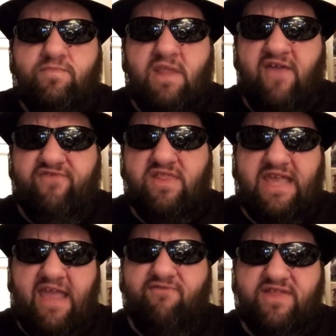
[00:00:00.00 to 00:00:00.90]
I felt
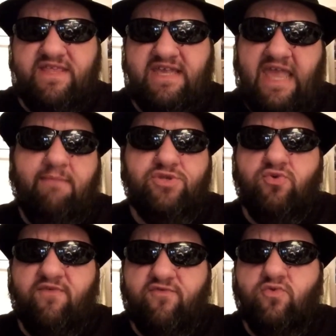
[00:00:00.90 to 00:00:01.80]
like everything came
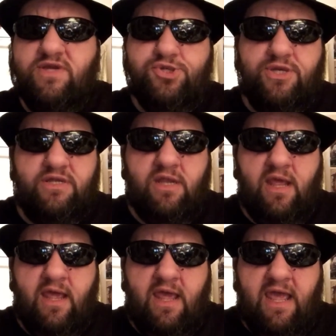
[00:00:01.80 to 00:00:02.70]
to a fruition.
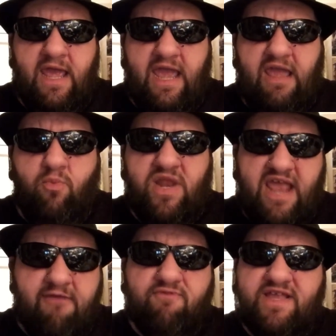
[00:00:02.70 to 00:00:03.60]
And when
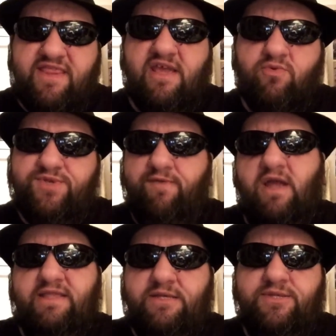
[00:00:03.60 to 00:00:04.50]
everything was
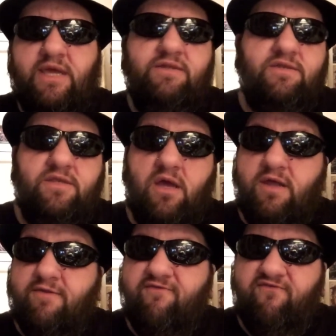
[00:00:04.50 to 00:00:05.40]
finally said and
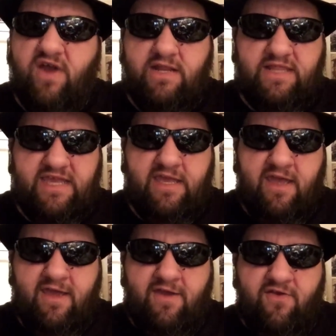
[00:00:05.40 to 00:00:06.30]
done, finally
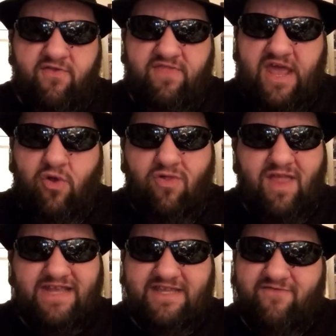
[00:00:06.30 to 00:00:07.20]
that whole
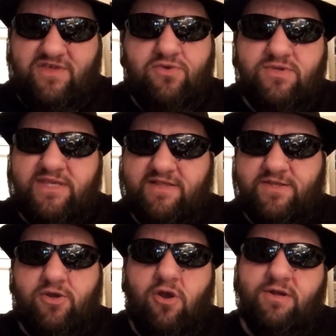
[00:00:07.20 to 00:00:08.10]
idea of using the
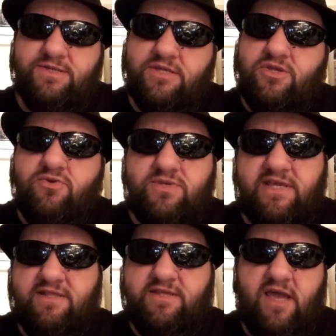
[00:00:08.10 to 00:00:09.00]
TARDIS and
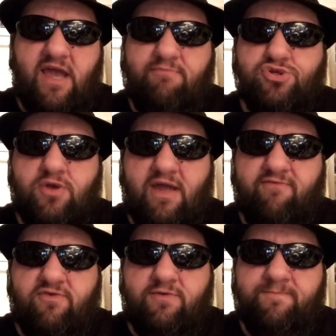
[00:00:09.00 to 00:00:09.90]
using the time
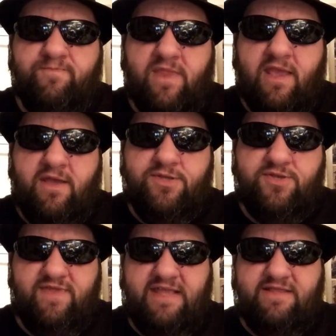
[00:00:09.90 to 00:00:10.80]
travel so
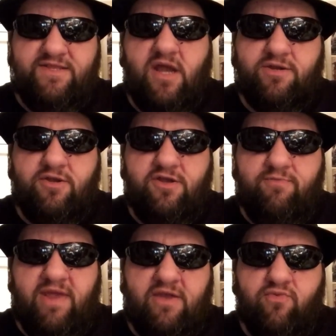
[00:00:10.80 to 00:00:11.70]
that the Doctor
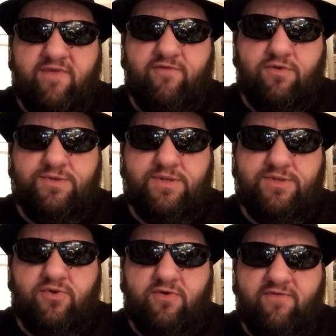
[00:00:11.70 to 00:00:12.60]
could make River's
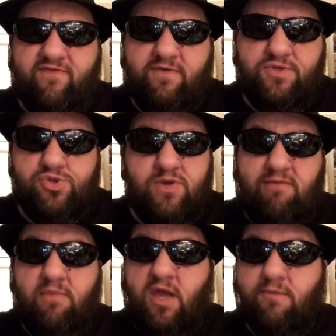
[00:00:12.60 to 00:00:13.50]
sort of
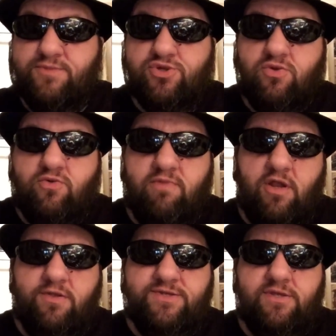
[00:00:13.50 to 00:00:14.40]
dream come true, but
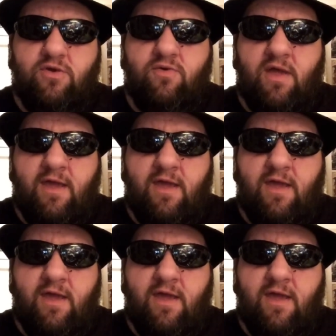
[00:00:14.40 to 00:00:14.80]
also